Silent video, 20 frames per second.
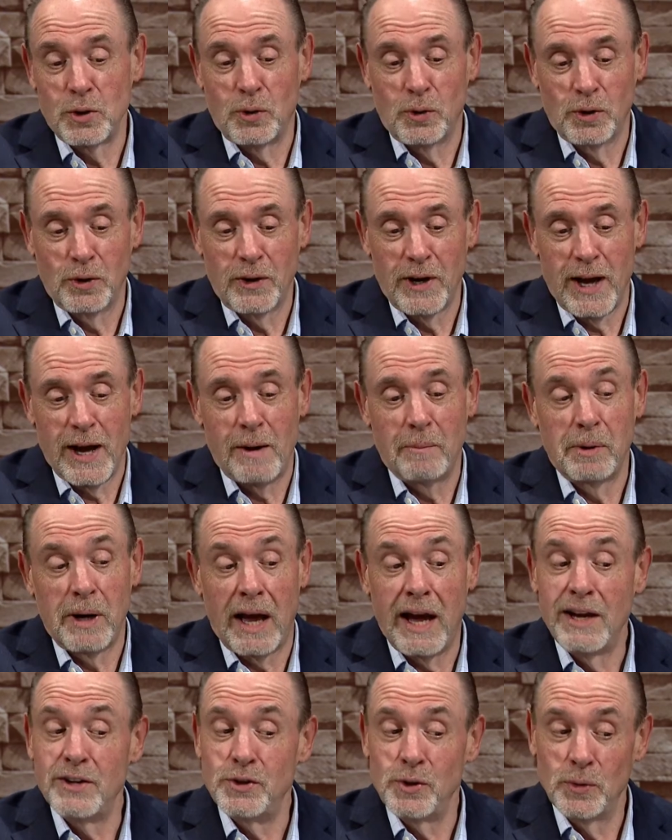older now, but
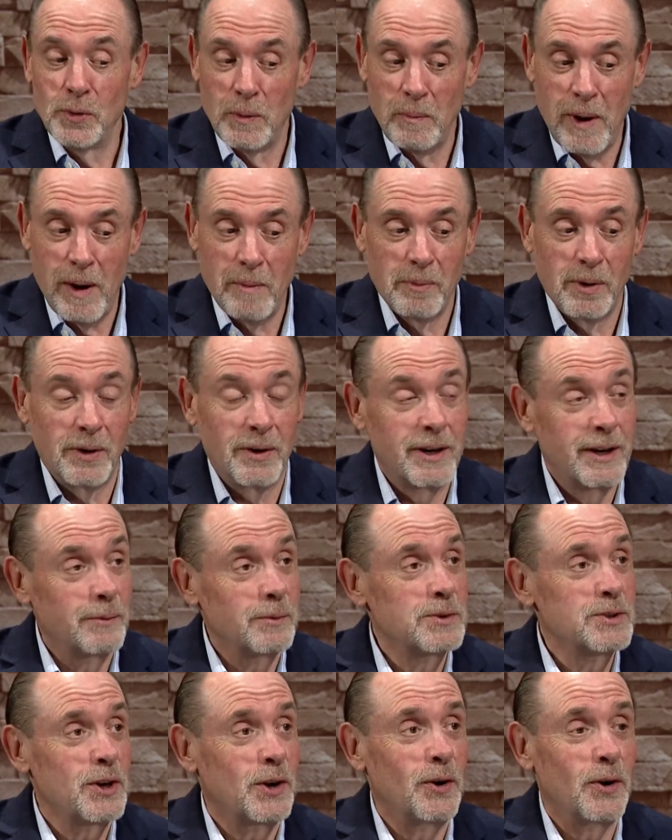I do remember, and it
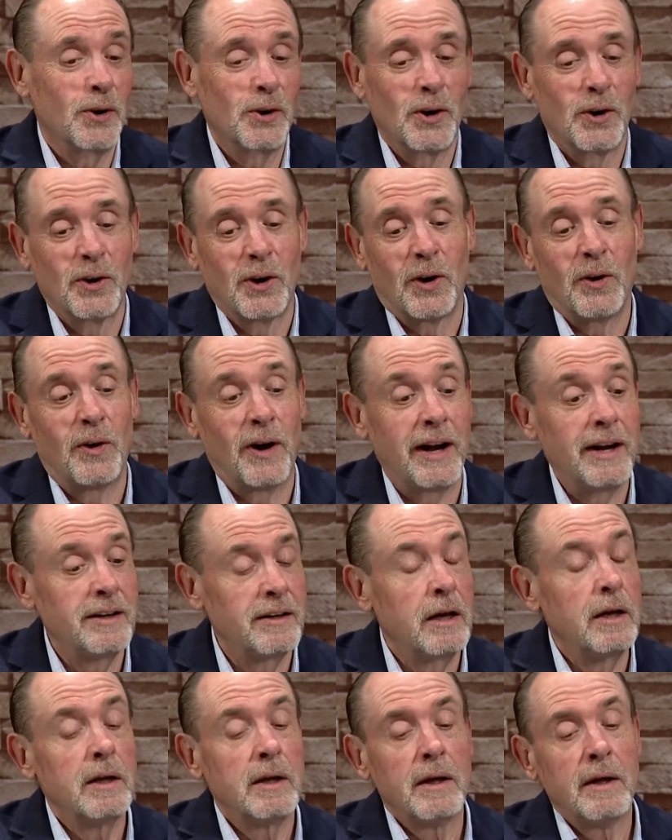was go, go, go. And
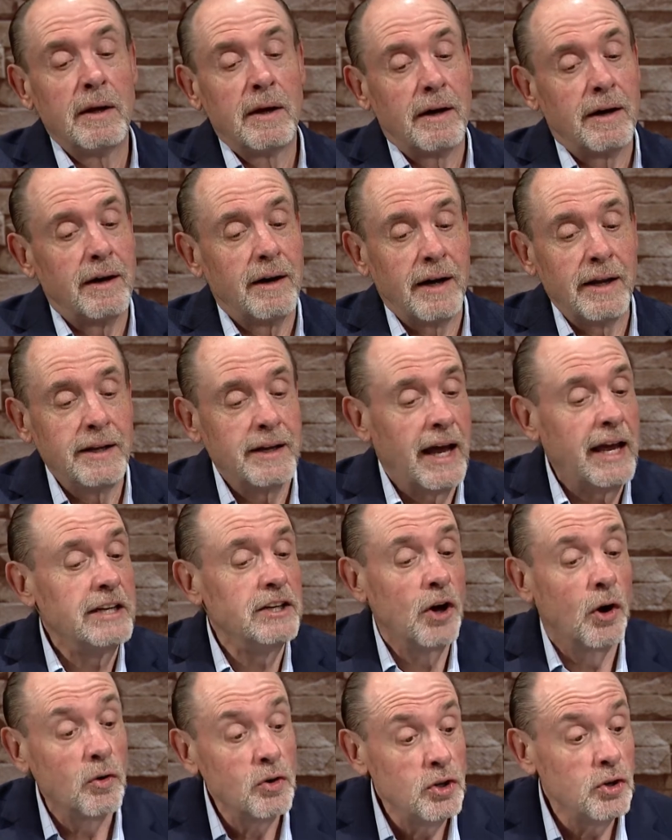uh, and I
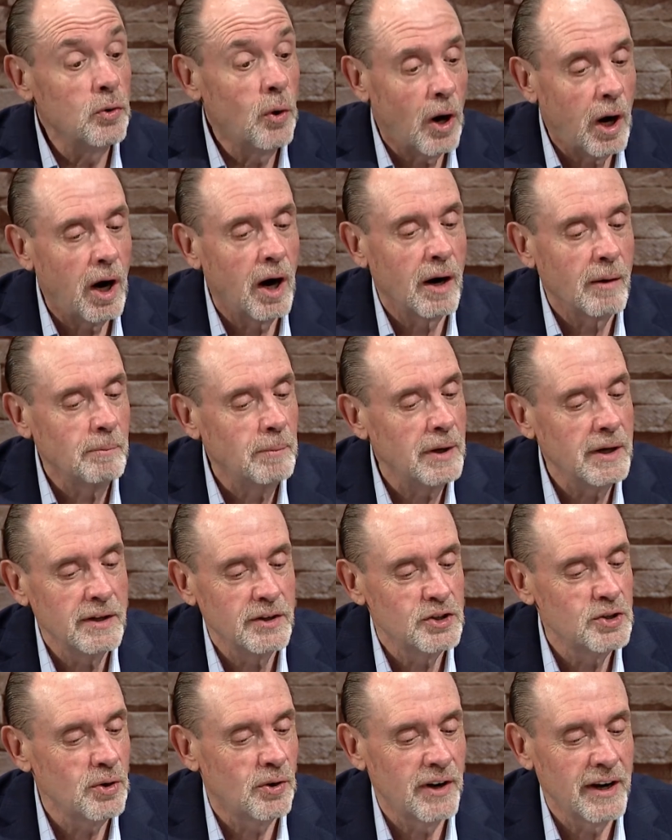know you are, but
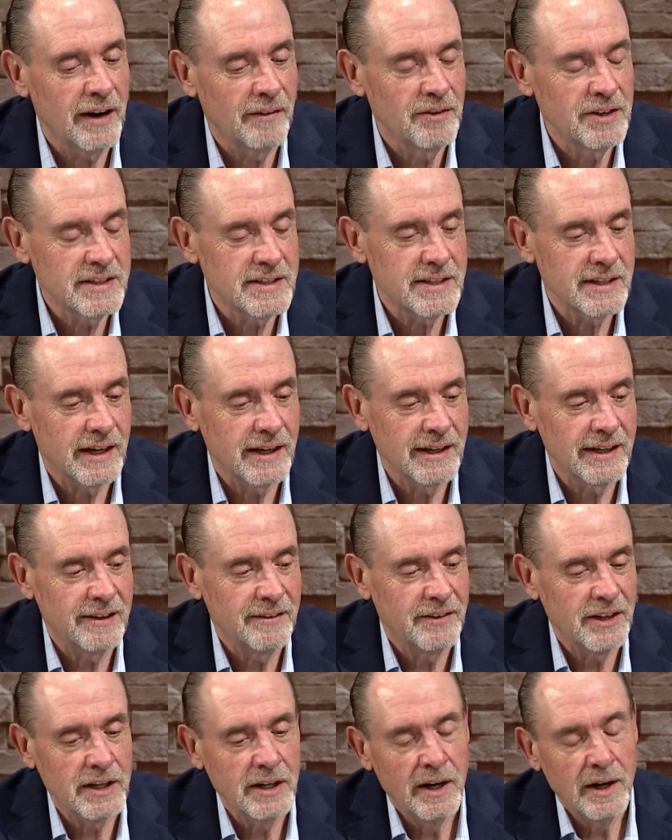enjoy every second
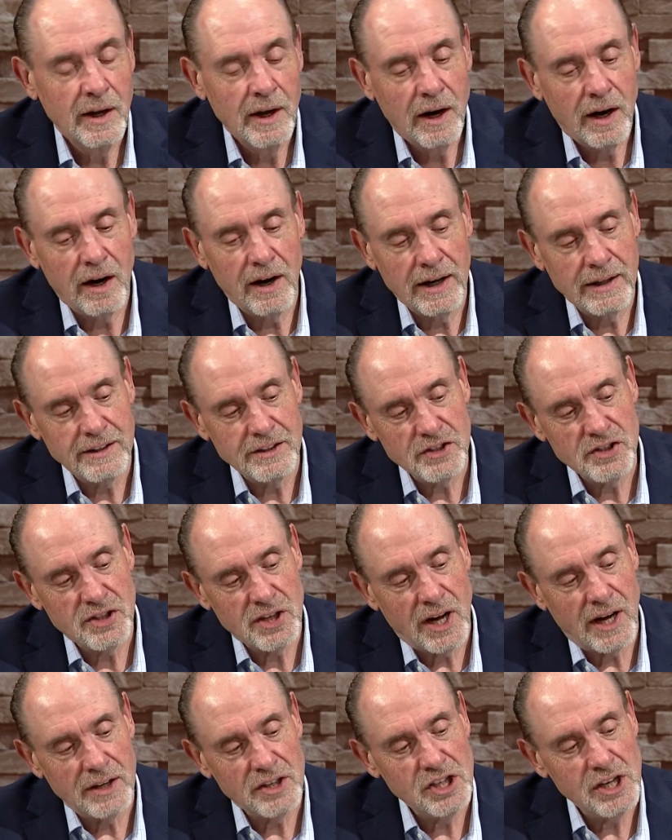of it. All right, let's
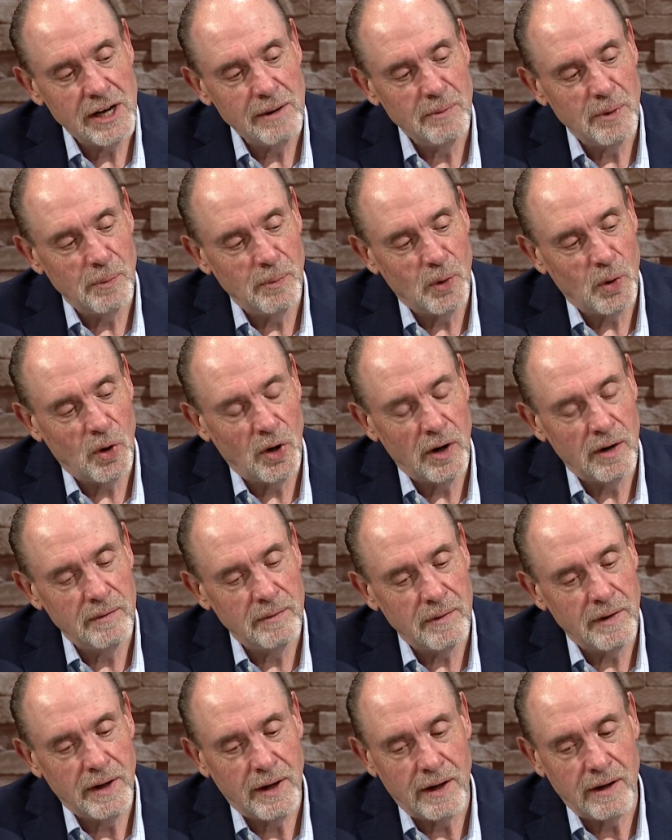talk Chamber
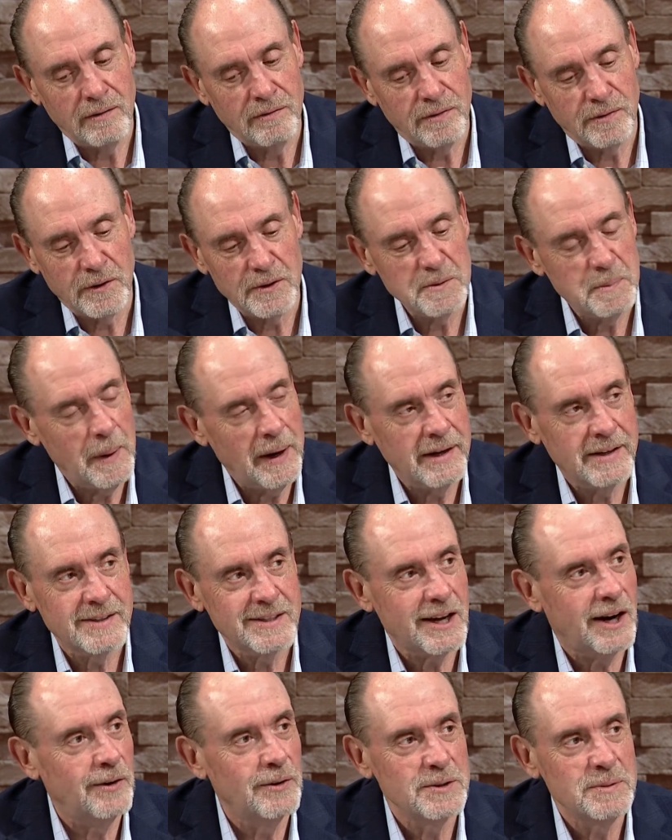Board. Uh, First Bank has
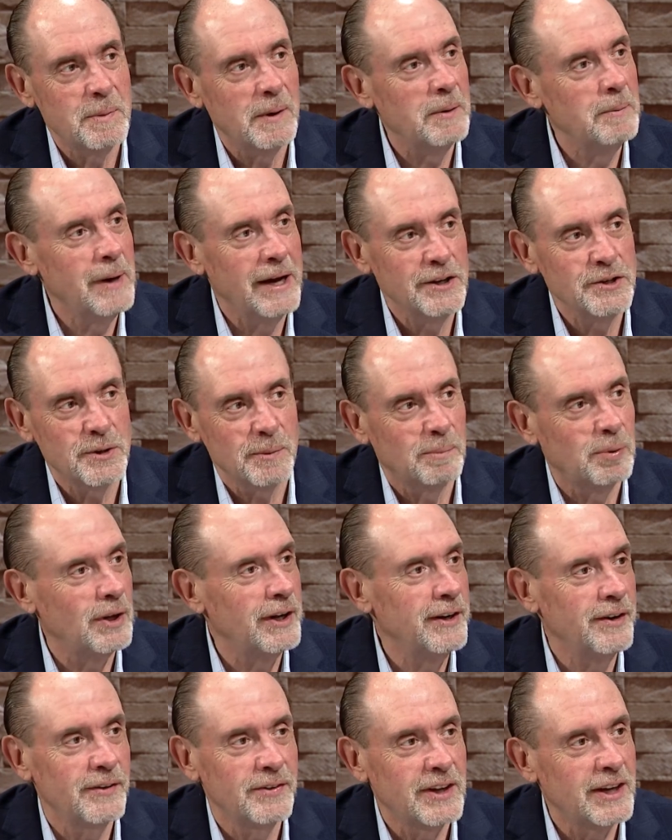always been a major
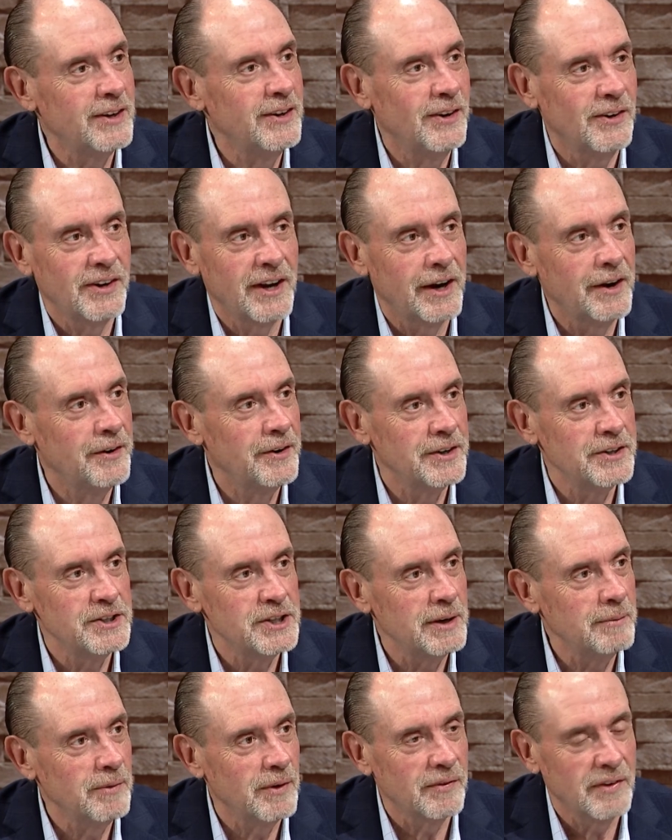player at the Anoka Area
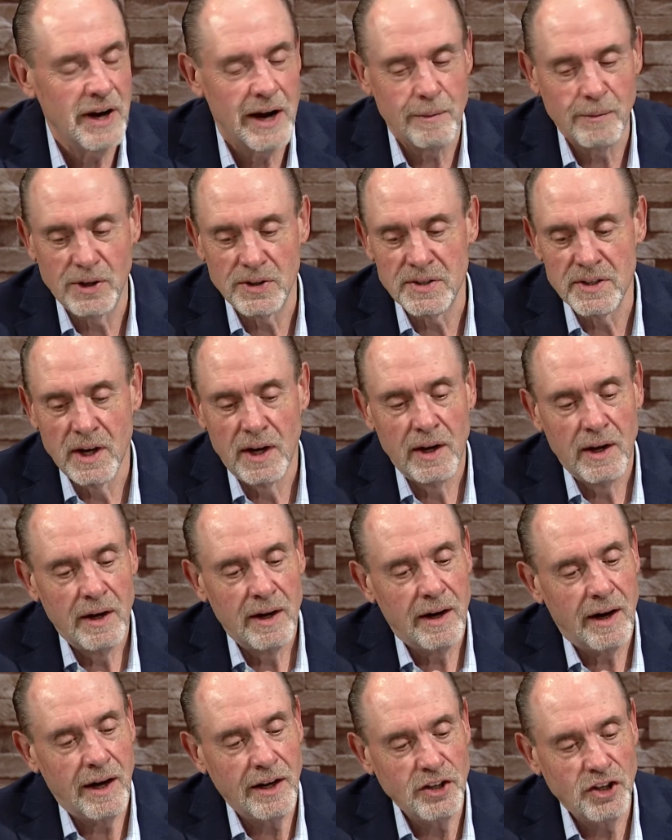Chamber of Commerce.
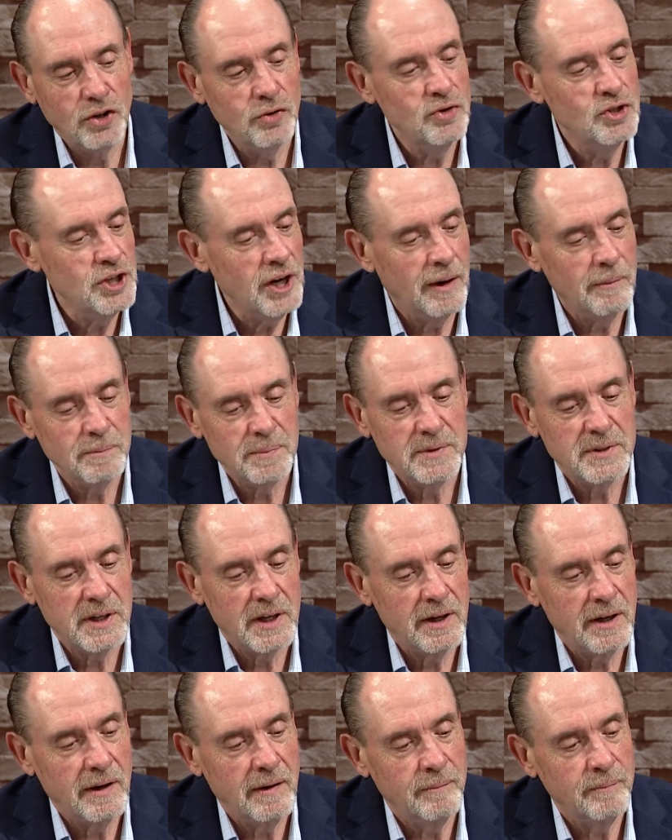Uh, you jumped
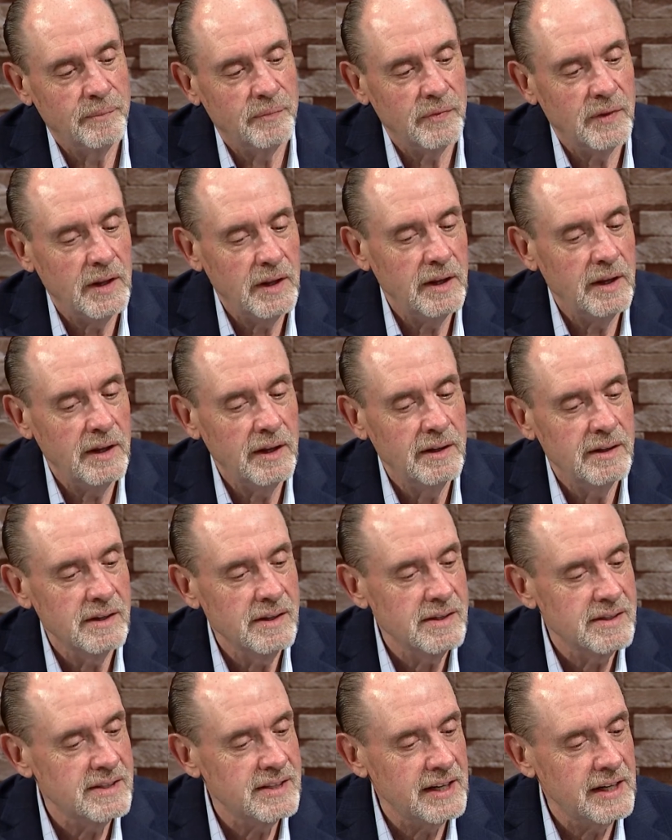um, into
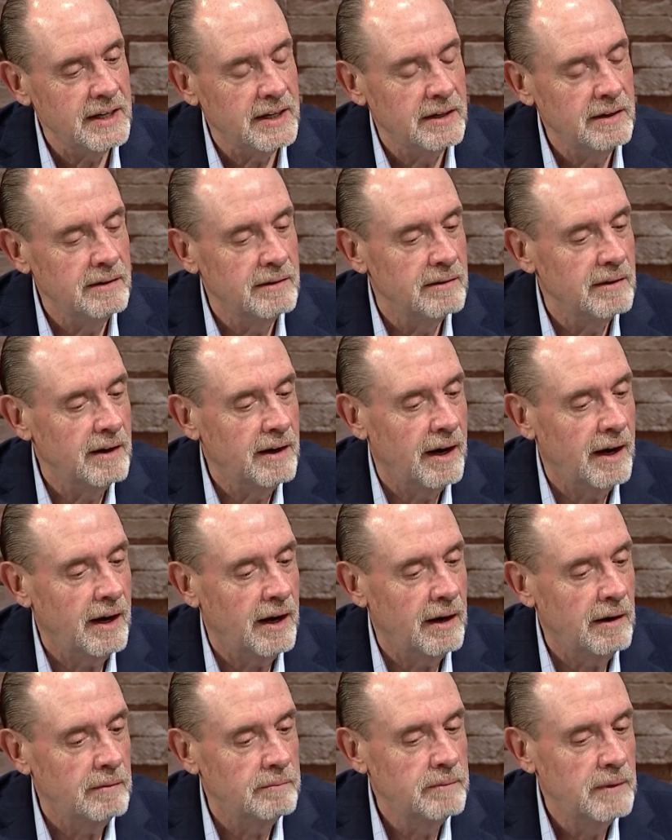the scene.
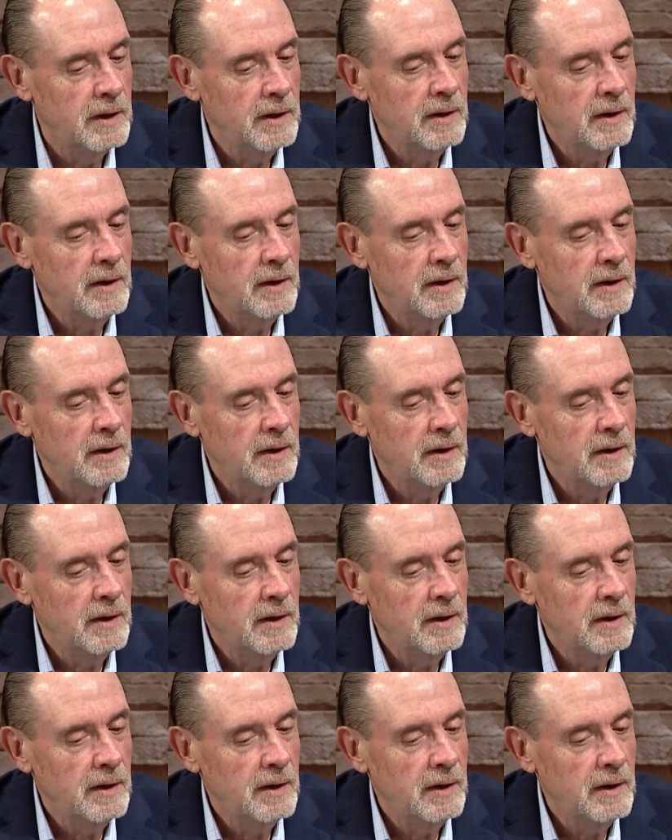Um,